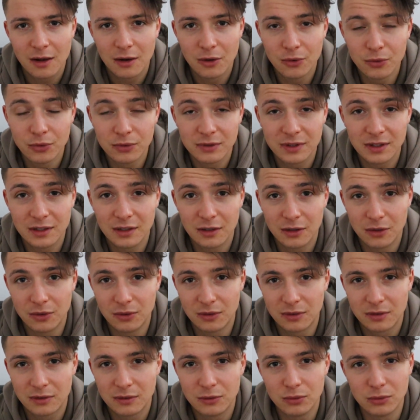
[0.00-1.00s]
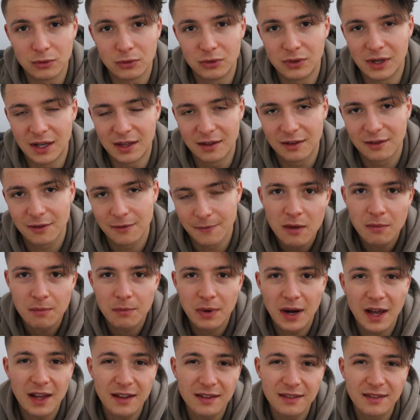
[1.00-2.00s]
losing those nutrients.
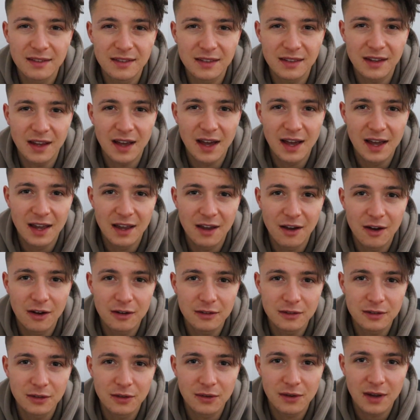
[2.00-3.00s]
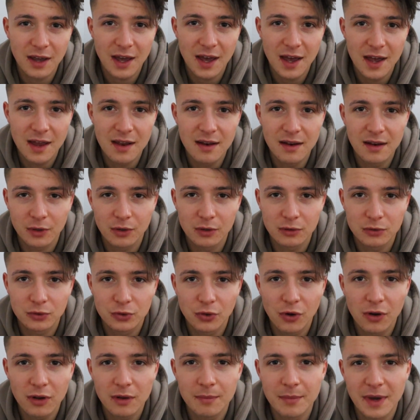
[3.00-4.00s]
Plus, I also can
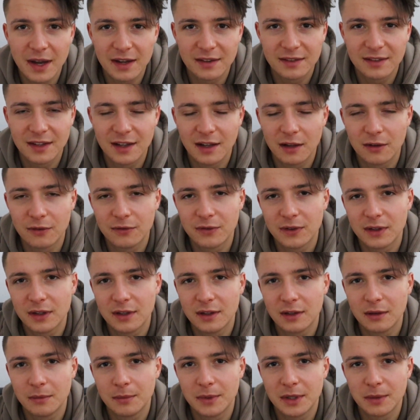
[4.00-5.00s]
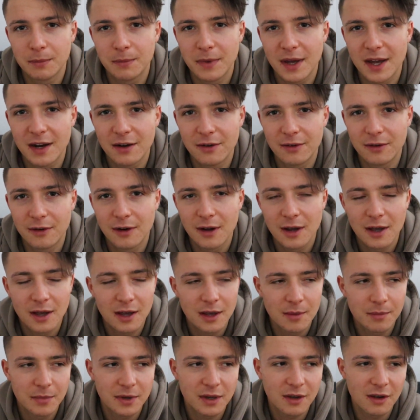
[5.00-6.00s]
control myself a little bit better,
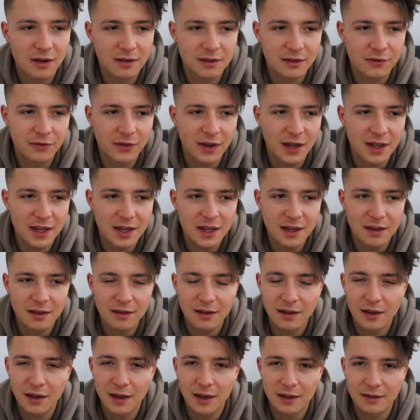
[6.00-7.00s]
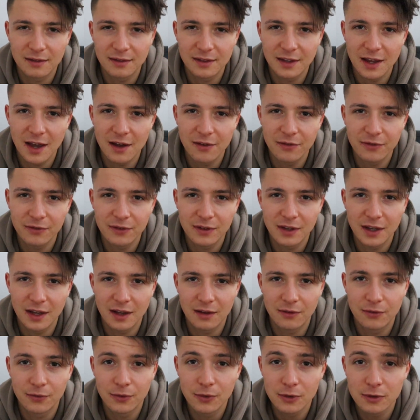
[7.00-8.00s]
because if I eat stuff
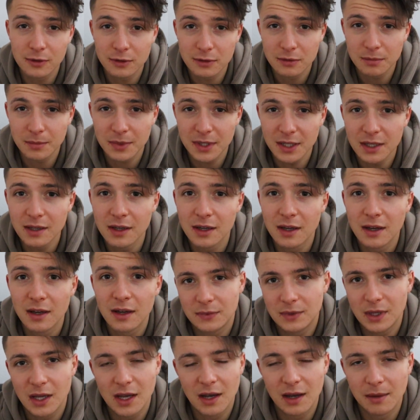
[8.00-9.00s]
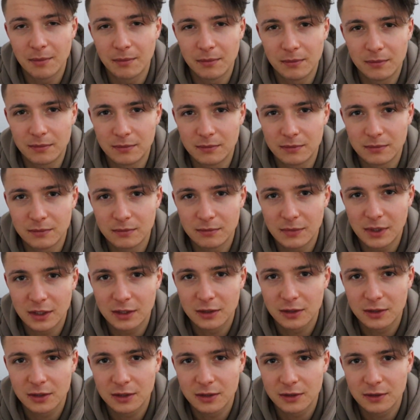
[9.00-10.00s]
that fools me, yeah, I'm
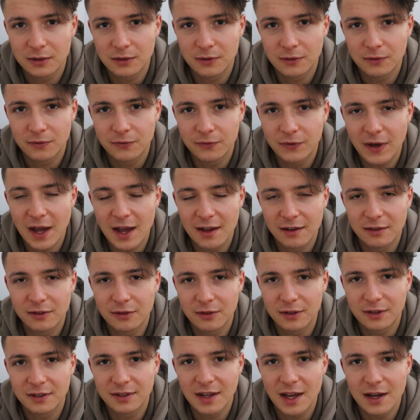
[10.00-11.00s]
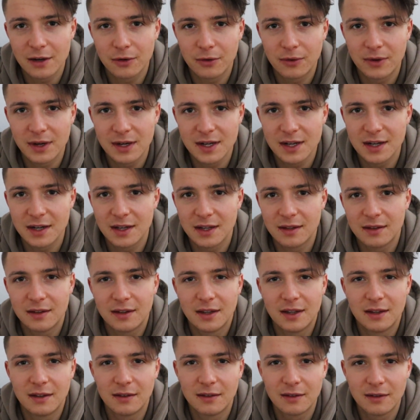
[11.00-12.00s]
much faster
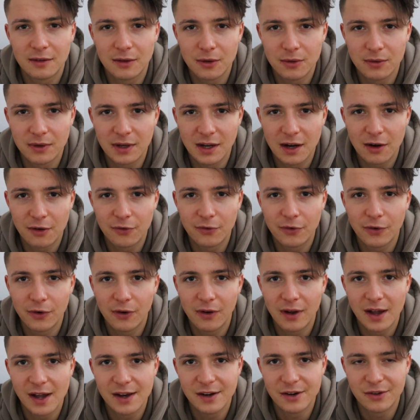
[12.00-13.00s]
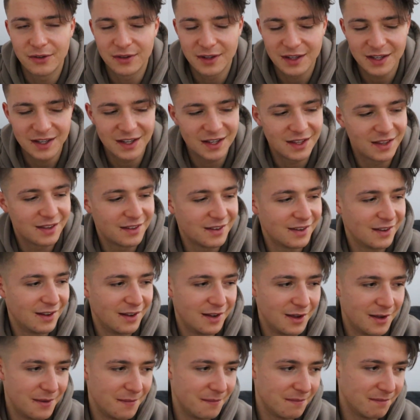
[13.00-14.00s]
saturated, and so therefore I don't eat,
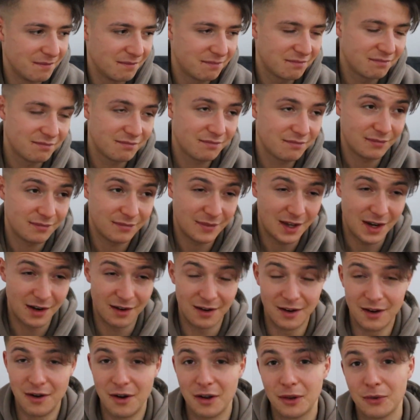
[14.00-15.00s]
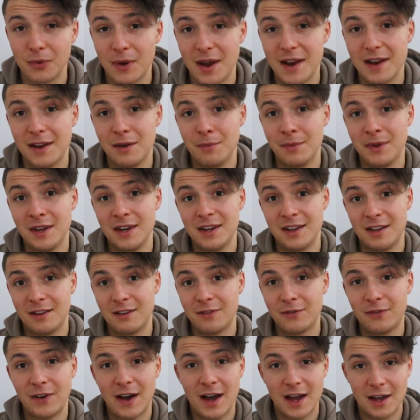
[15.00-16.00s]
I don't know, in 20
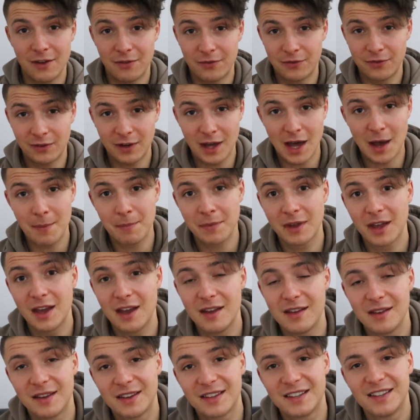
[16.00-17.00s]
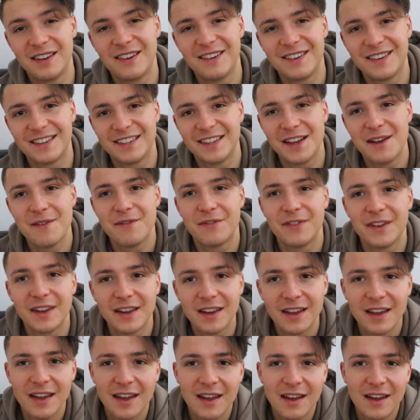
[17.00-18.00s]
minutes 5 cupcakes or
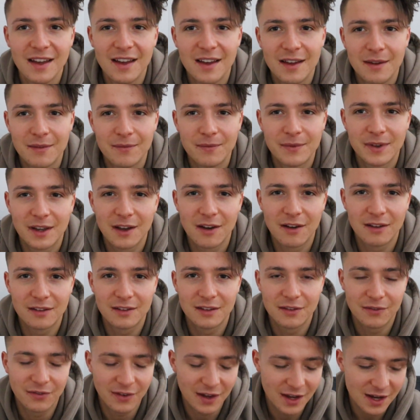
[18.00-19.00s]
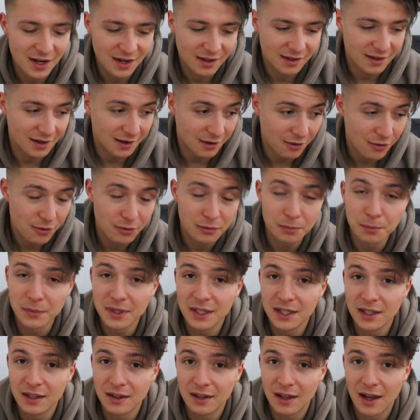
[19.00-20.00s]
something, because if I eat an
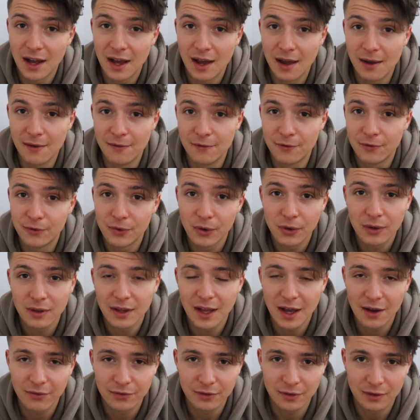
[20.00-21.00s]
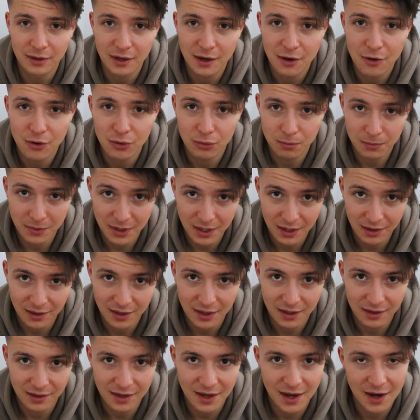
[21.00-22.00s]
oatmeal, I'm full after the oatmeal
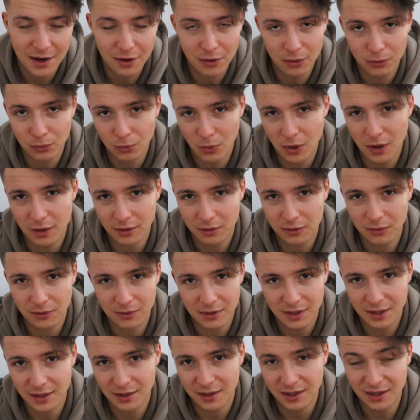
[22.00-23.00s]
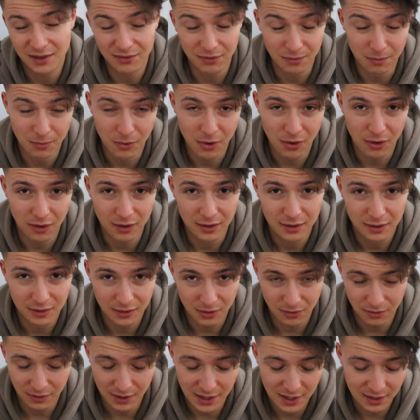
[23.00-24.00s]
and I don't want to eat even more,
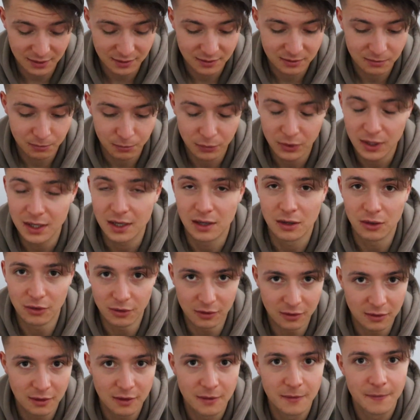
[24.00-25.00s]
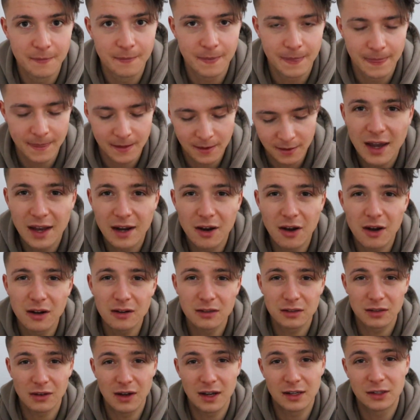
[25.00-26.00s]
so that's pretty good. And
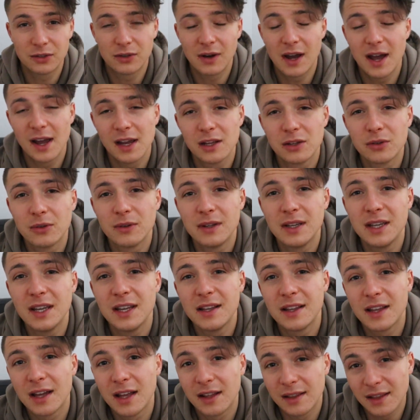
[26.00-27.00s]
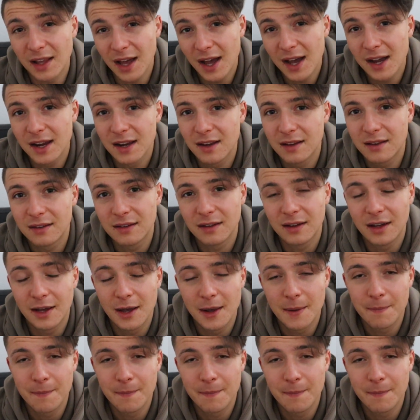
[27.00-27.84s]
also I try to eat at night